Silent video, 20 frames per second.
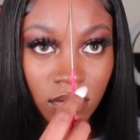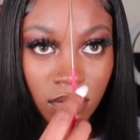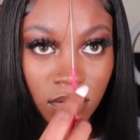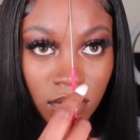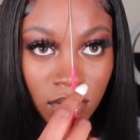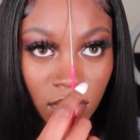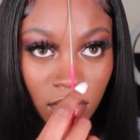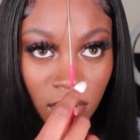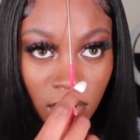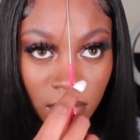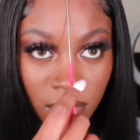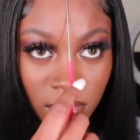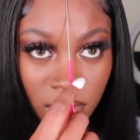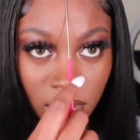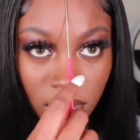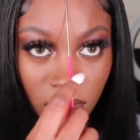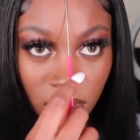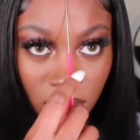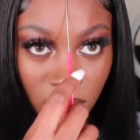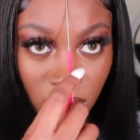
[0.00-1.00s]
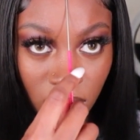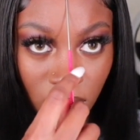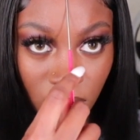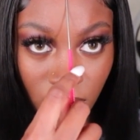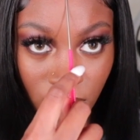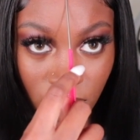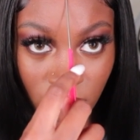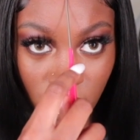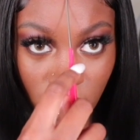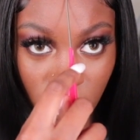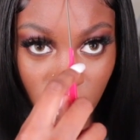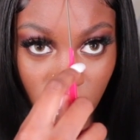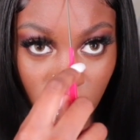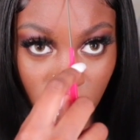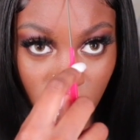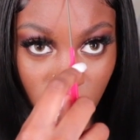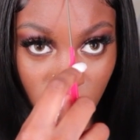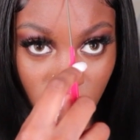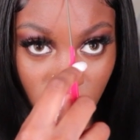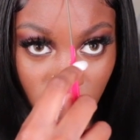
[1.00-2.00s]
so I'm just gonna go
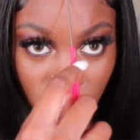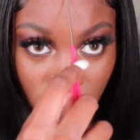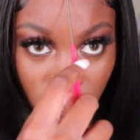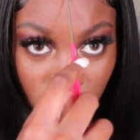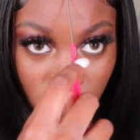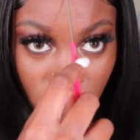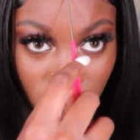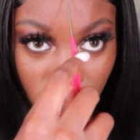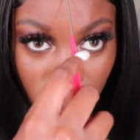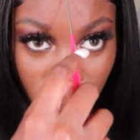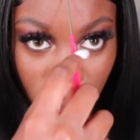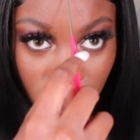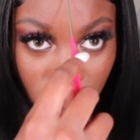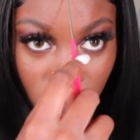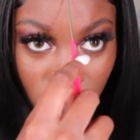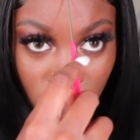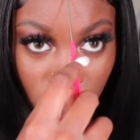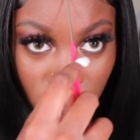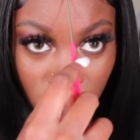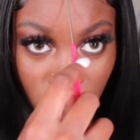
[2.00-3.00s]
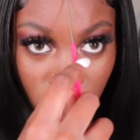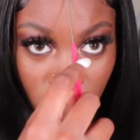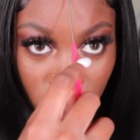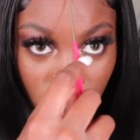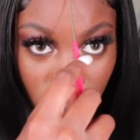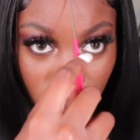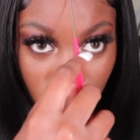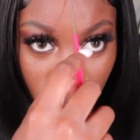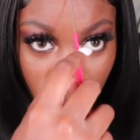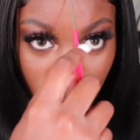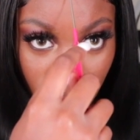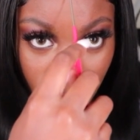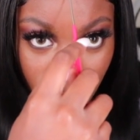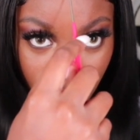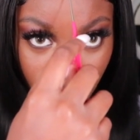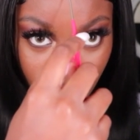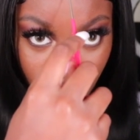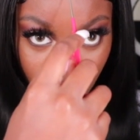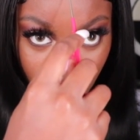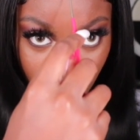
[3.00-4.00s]
ahead and
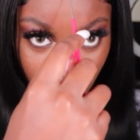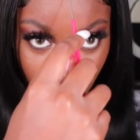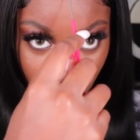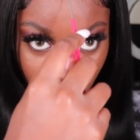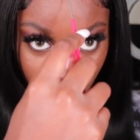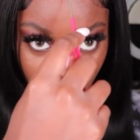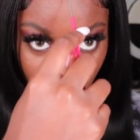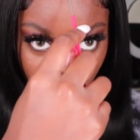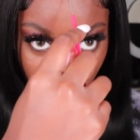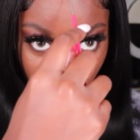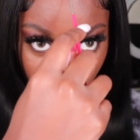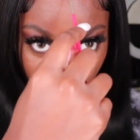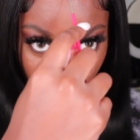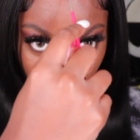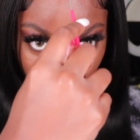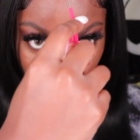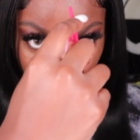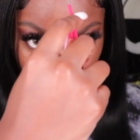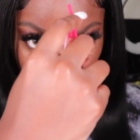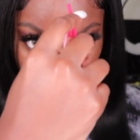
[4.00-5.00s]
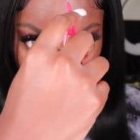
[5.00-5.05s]
fix that